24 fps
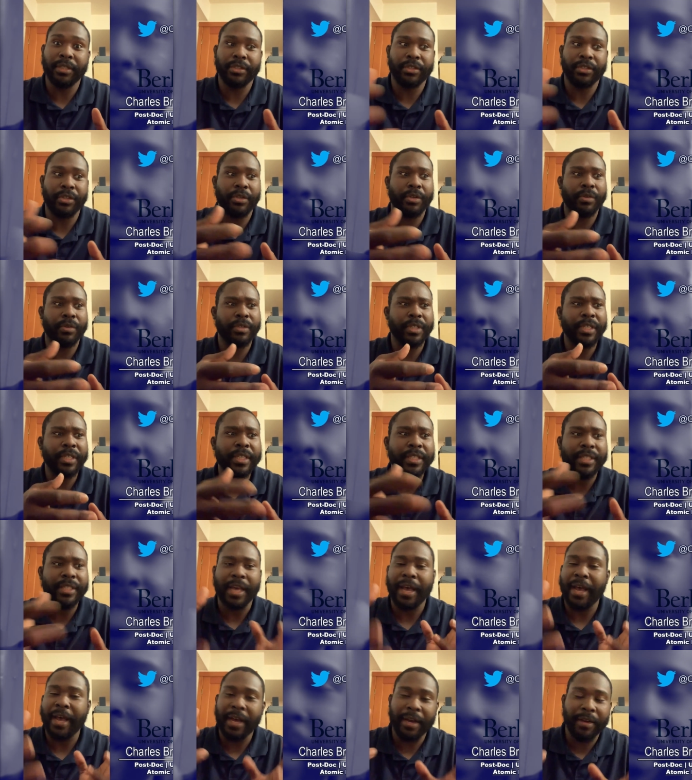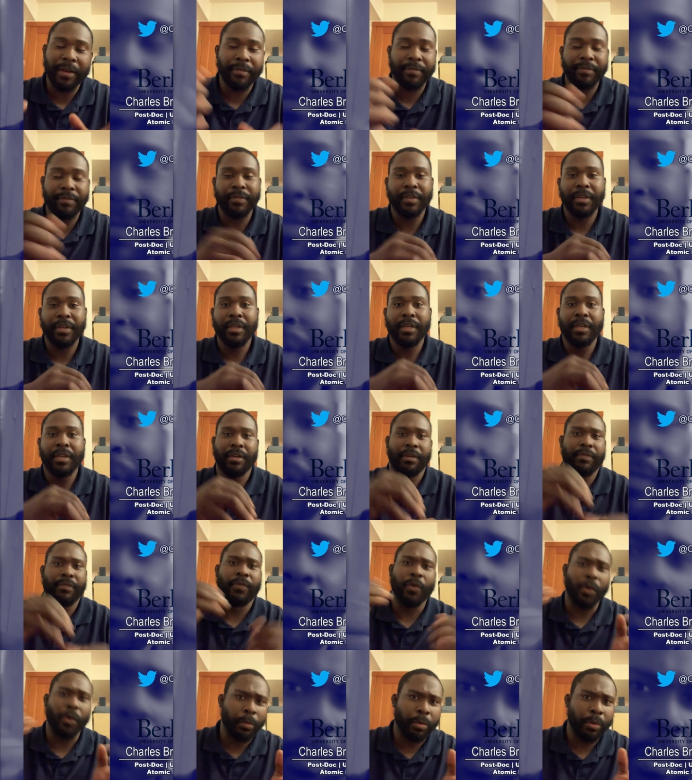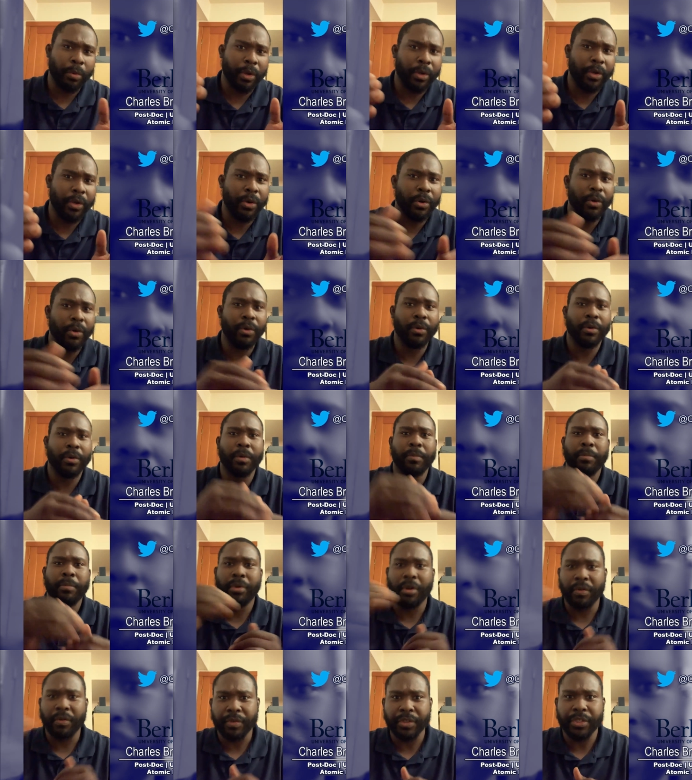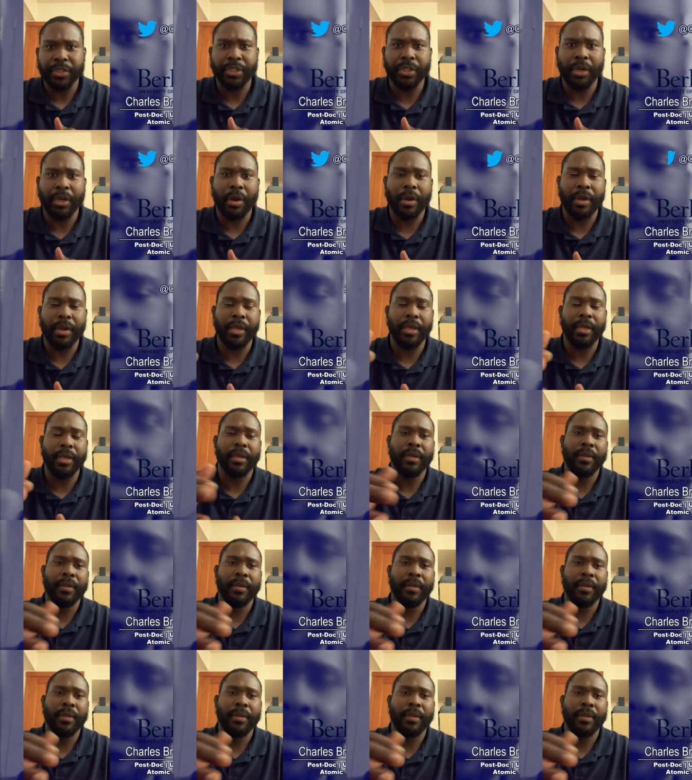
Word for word: So you don't need to have a 4.0 or a perfect GRE